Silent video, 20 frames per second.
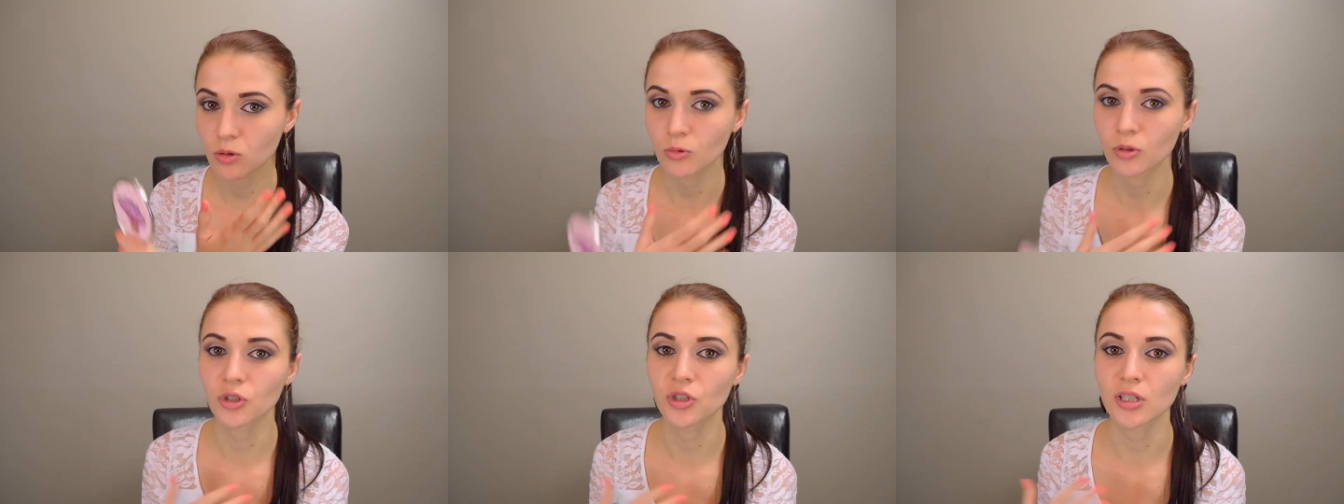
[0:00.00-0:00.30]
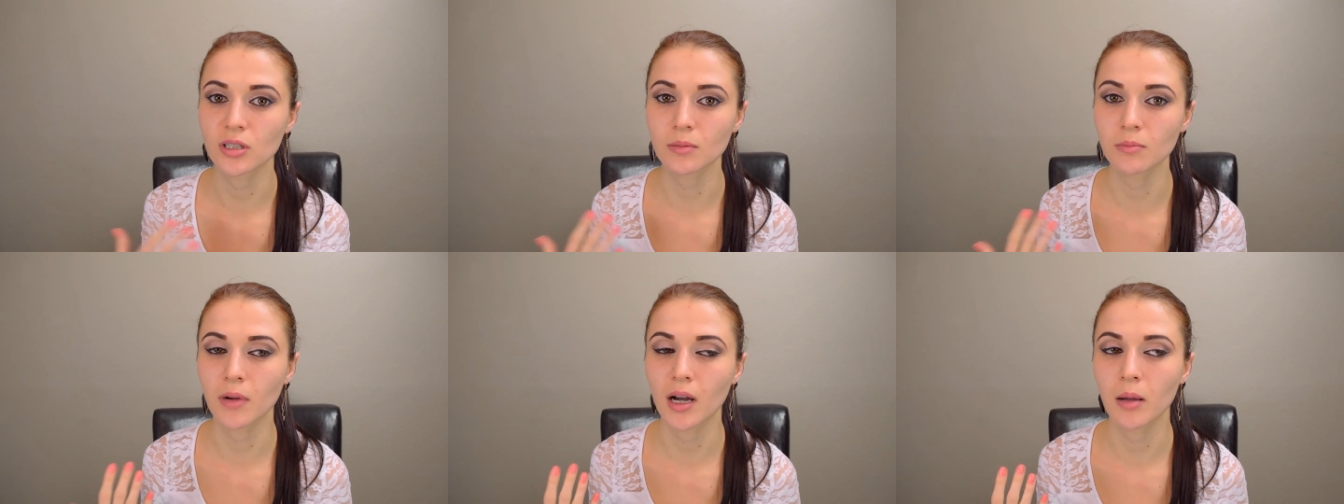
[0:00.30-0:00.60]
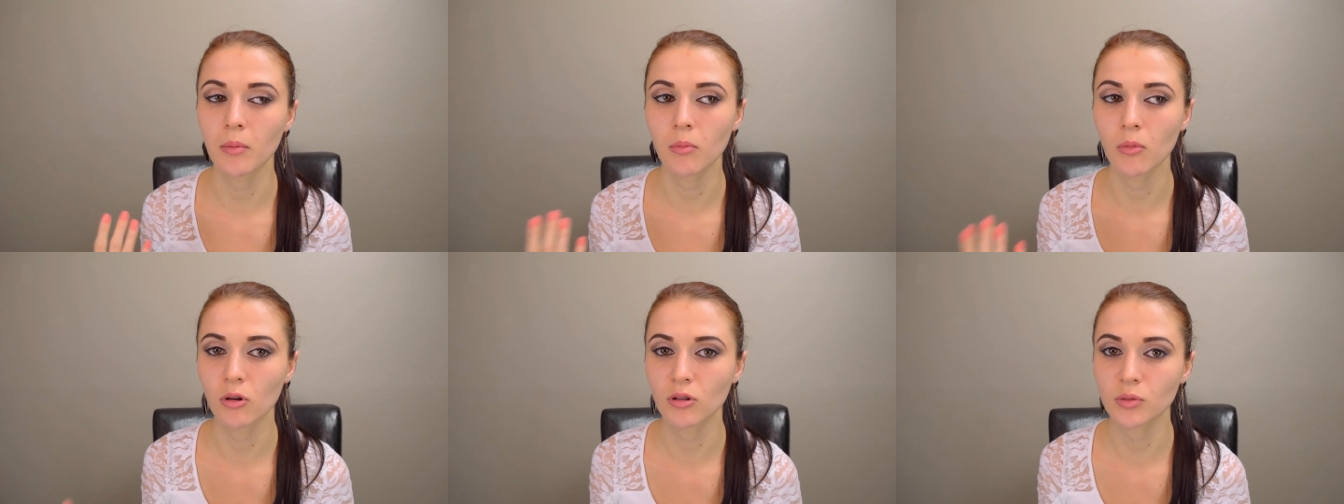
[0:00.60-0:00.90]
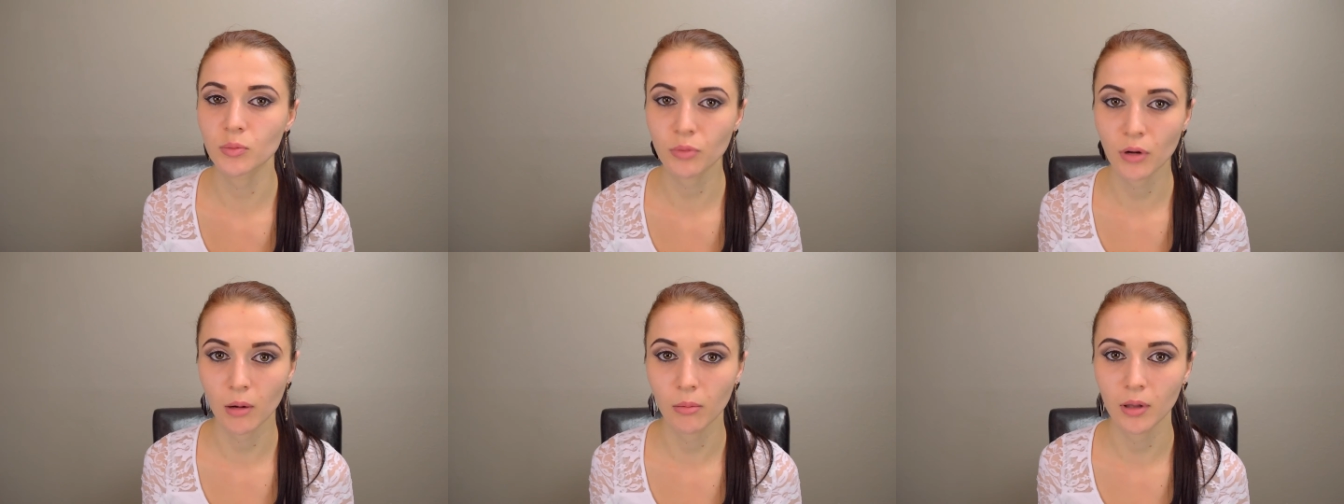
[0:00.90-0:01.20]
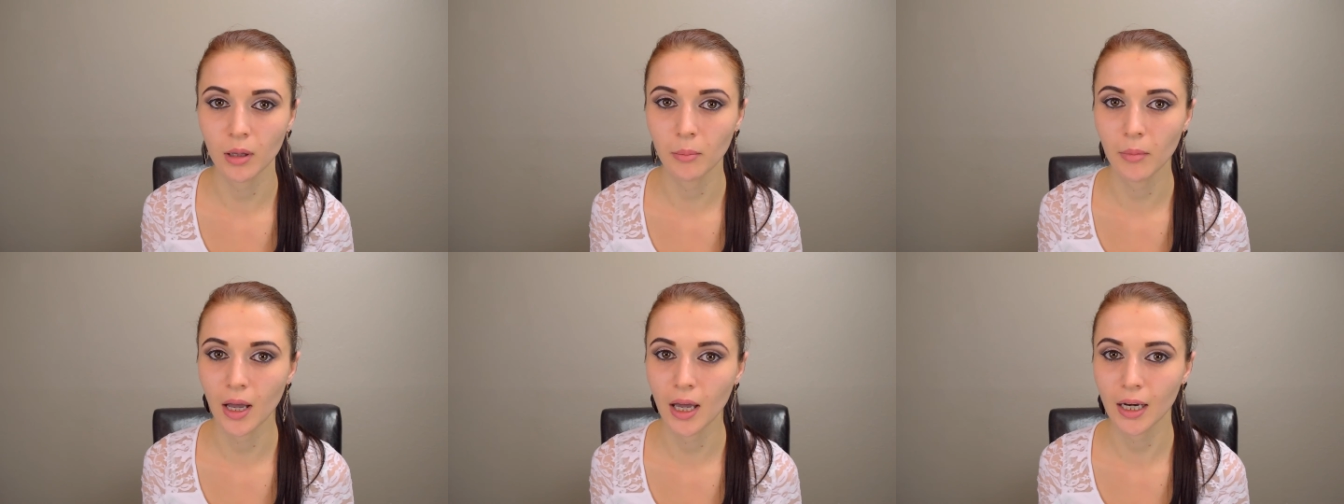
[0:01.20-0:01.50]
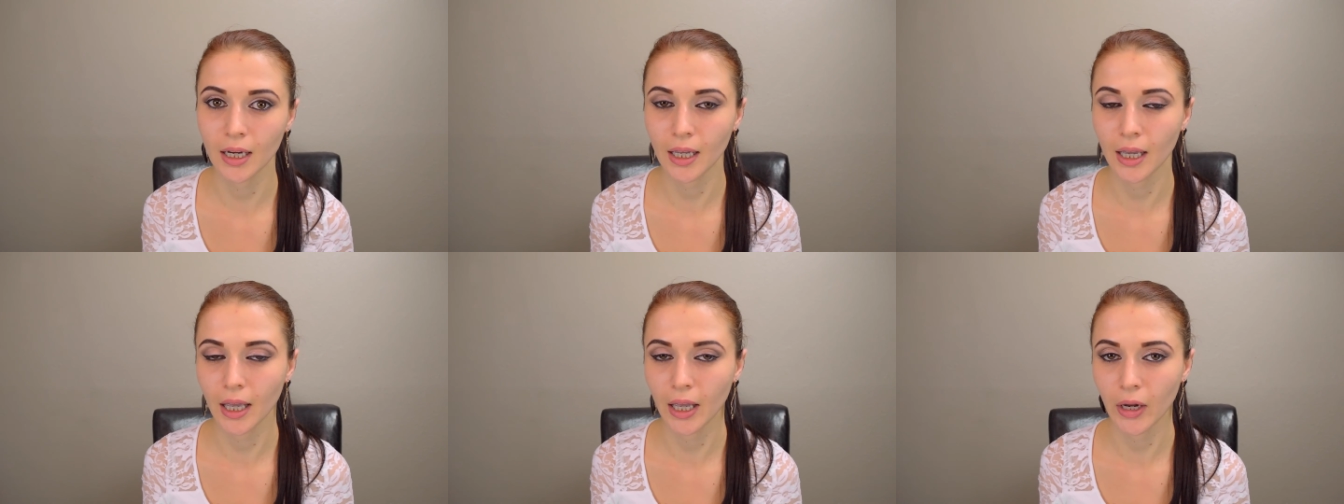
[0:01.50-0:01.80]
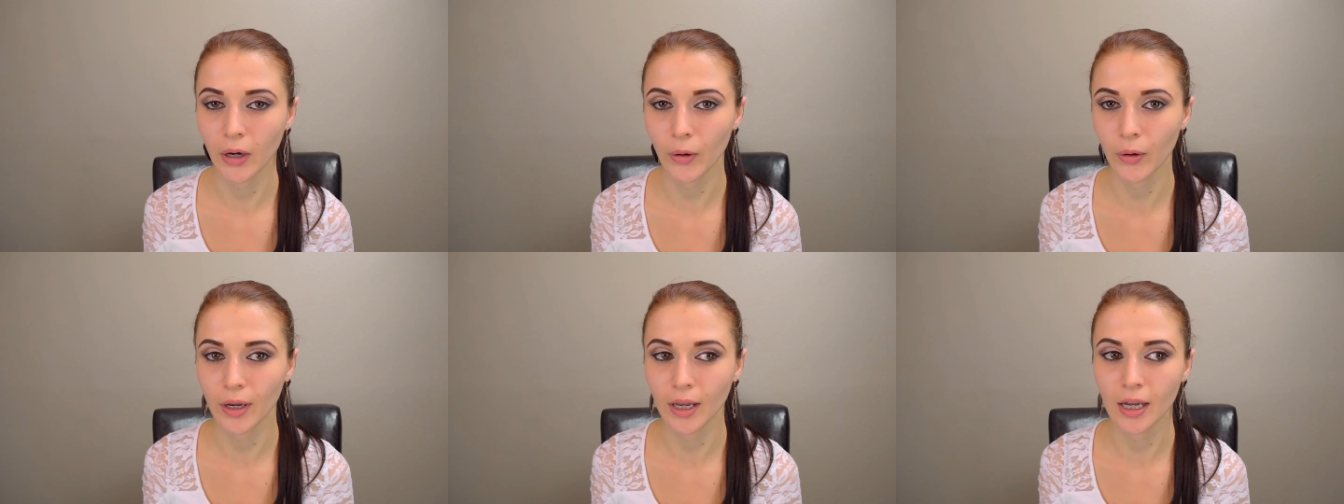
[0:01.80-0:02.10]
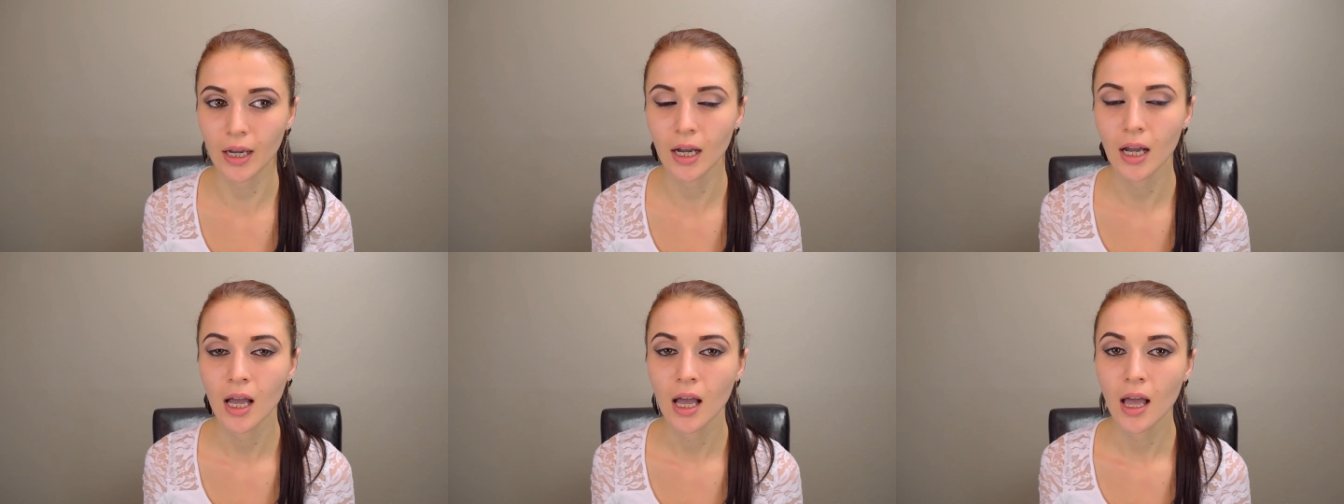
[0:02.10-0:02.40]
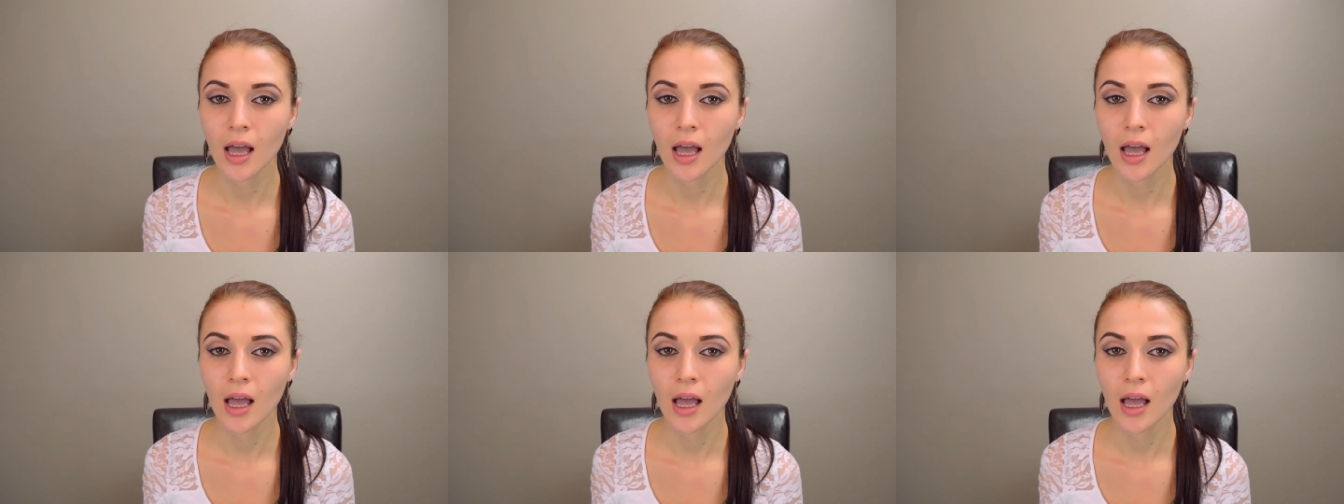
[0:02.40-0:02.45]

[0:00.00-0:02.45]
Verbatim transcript: which is my most problematic area,